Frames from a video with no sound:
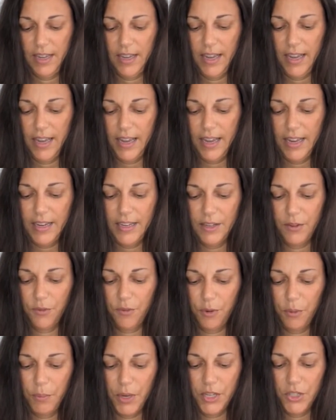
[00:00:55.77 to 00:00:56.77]
Any
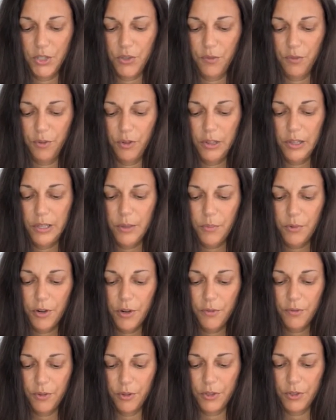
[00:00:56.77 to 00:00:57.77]
information for
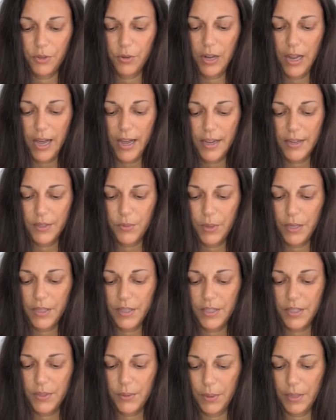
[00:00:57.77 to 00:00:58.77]
Libra for July
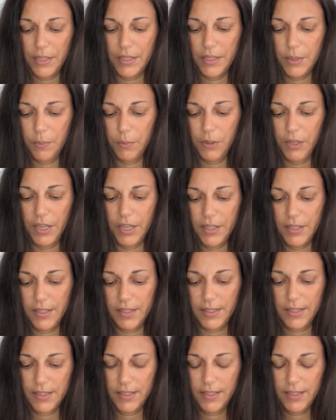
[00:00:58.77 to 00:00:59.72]
2020, please?